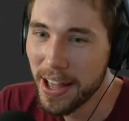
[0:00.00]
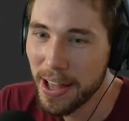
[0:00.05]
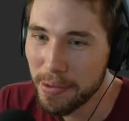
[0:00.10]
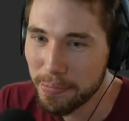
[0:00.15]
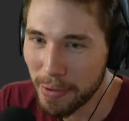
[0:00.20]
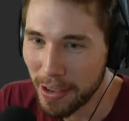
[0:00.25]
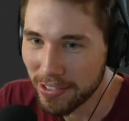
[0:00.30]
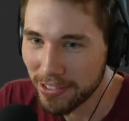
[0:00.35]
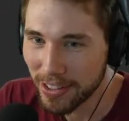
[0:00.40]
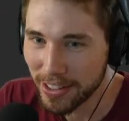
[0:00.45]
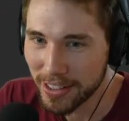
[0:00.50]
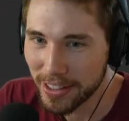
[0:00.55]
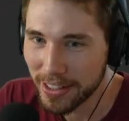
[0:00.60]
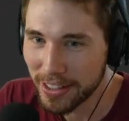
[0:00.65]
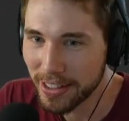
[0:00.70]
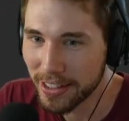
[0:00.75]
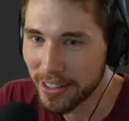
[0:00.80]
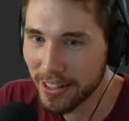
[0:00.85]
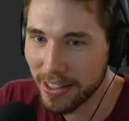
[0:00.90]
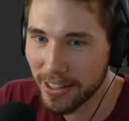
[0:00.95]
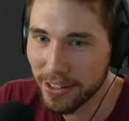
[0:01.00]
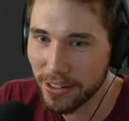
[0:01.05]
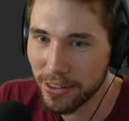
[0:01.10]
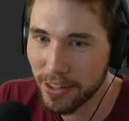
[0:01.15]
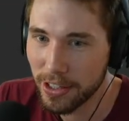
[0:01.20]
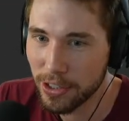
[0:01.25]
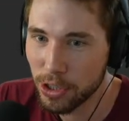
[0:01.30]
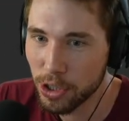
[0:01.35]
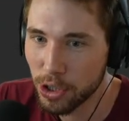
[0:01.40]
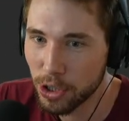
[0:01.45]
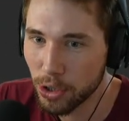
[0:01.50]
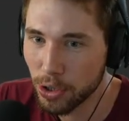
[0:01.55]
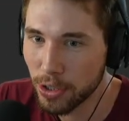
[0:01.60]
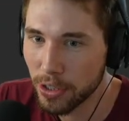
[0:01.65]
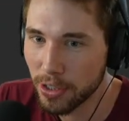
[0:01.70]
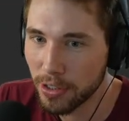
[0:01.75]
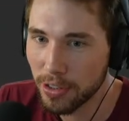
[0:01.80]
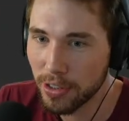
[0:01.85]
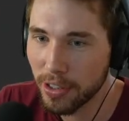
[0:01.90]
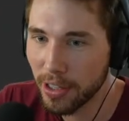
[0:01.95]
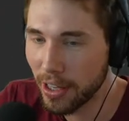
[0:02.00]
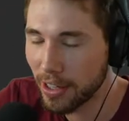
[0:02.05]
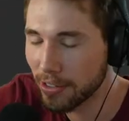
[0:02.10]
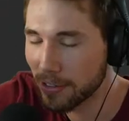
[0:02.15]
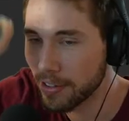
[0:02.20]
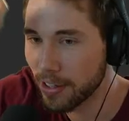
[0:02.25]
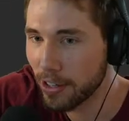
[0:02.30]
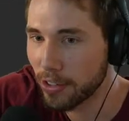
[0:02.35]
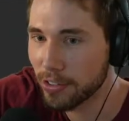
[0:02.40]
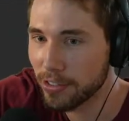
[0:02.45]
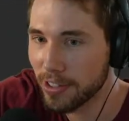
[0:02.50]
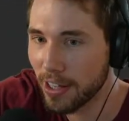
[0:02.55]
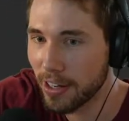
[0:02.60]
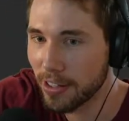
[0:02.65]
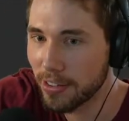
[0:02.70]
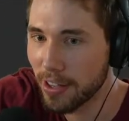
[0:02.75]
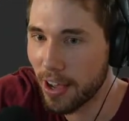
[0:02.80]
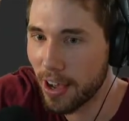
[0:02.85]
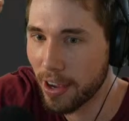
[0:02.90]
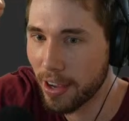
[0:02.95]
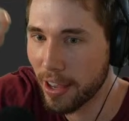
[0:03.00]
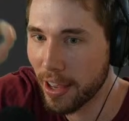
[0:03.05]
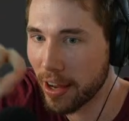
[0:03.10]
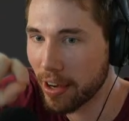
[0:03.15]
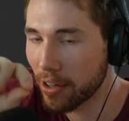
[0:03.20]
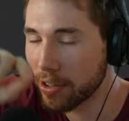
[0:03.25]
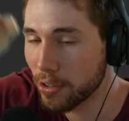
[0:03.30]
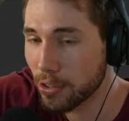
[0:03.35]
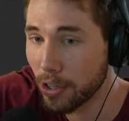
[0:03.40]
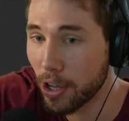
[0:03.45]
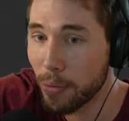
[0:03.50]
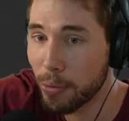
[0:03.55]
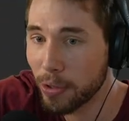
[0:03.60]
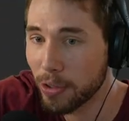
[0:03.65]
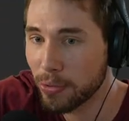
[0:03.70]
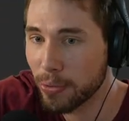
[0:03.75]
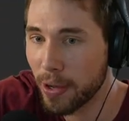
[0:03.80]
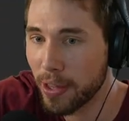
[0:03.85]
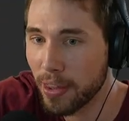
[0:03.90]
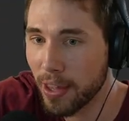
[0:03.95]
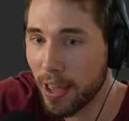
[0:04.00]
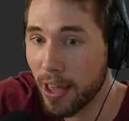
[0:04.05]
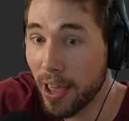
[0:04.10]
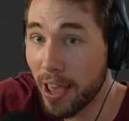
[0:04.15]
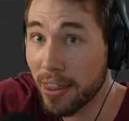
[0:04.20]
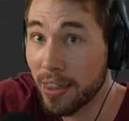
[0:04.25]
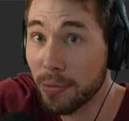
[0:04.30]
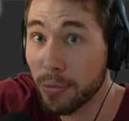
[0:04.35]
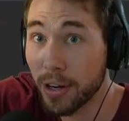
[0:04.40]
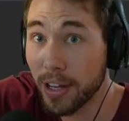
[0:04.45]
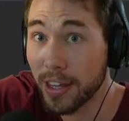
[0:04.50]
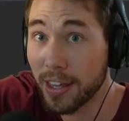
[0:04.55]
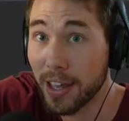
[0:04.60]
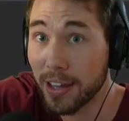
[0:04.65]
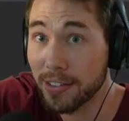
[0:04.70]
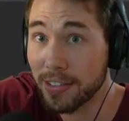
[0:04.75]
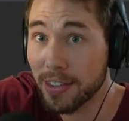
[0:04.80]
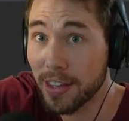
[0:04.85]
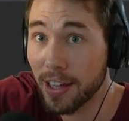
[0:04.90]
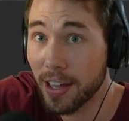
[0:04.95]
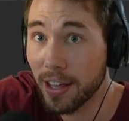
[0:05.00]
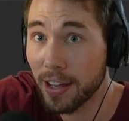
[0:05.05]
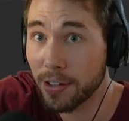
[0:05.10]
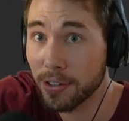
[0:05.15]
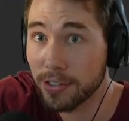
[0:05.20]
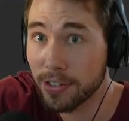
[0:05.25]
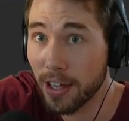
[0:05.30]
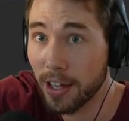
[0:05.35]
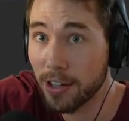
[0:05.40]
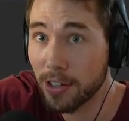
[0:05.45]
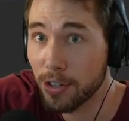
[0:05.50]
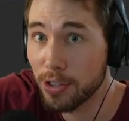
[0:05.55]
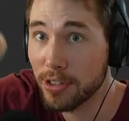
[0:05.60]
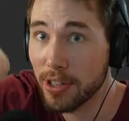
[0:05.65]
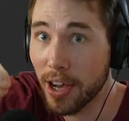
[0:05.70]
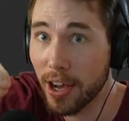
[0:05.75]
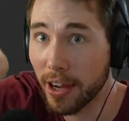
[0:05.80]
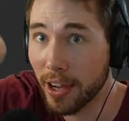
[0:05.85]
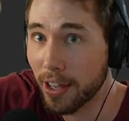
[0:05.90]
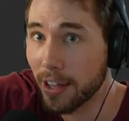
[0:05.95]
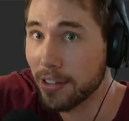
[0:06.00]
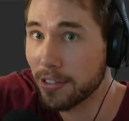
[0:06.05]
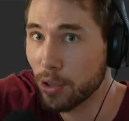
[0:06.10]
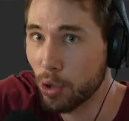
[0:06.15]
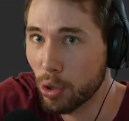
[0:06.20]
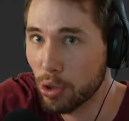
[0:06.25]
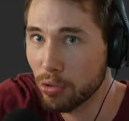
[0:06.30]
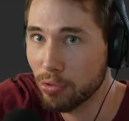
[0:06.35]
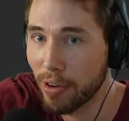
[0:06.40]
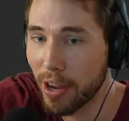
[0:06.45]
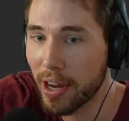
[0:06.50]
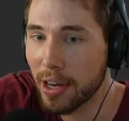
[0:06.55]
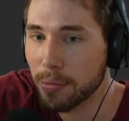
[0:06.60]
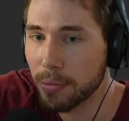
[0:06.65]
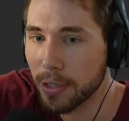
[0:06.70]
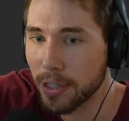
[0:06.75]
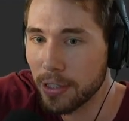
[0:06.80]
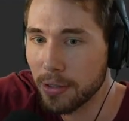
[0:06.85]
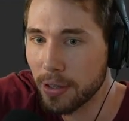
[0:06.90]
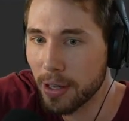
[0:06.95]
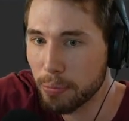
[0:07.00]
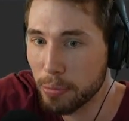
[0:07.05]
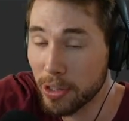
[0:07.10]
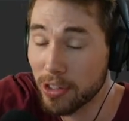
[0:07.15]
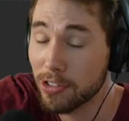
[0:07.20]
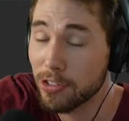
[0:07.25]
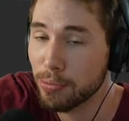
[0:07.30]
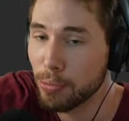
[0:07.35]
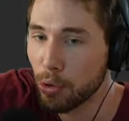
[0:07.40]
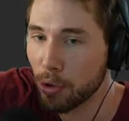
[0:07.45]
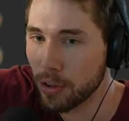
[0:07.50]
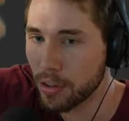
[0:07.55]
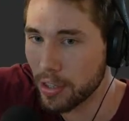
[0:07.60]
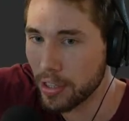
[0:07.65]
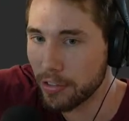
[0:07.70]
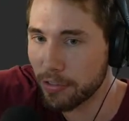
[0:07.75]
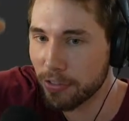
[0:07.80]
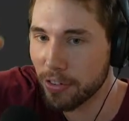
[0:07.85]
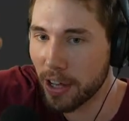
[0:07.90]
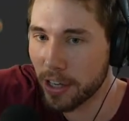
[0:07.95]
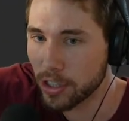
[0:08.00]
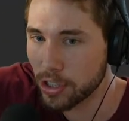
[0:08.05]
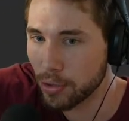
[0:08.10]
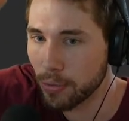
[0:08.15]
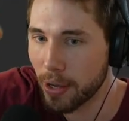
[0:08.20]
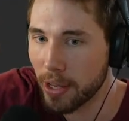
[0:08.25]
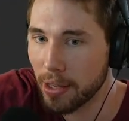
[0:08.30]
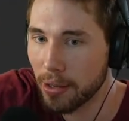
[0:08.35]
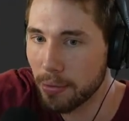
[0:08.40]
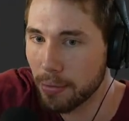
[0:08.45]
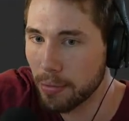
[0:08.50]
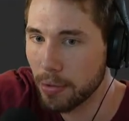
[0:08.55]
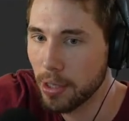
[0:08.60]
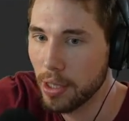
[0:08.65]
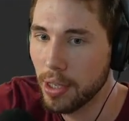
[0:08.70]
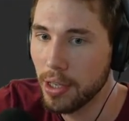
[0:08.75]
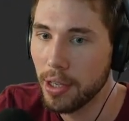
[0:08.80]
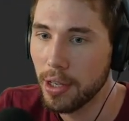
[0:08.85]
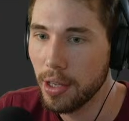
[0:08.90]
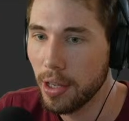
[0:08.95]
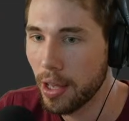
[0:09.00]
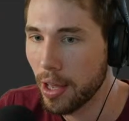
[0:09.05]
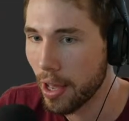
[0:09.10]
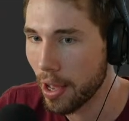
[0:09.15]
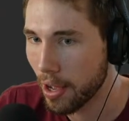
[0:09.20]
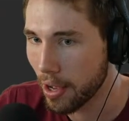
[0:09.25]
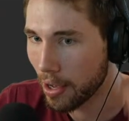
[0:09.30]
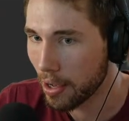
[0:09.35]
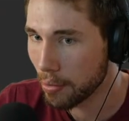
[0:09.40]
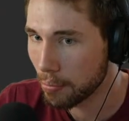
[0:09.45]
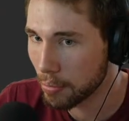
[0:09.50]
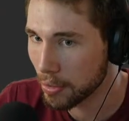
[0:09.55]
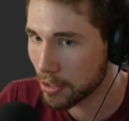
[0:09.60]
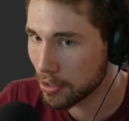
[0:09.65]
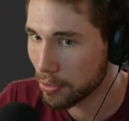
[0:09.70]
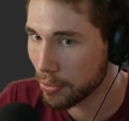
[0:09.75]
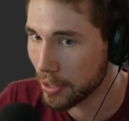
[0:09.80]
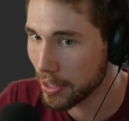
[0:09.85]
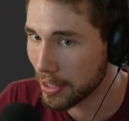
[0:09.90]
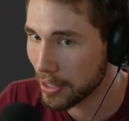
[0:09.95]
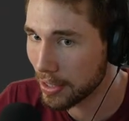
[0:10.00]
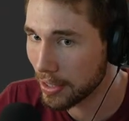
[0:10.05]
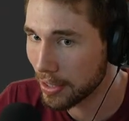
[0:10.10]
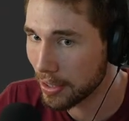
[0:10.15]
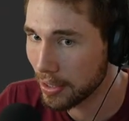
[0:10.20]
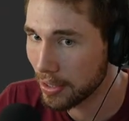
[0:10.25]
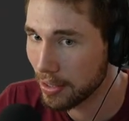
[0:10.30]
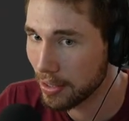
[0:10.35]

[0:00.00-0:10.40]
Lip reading: Basically, this should... It'll set a target and it'll lerp its way there, and then when it gets there, it'll set a new target, and so it'll randomly but smoothly fluctuate between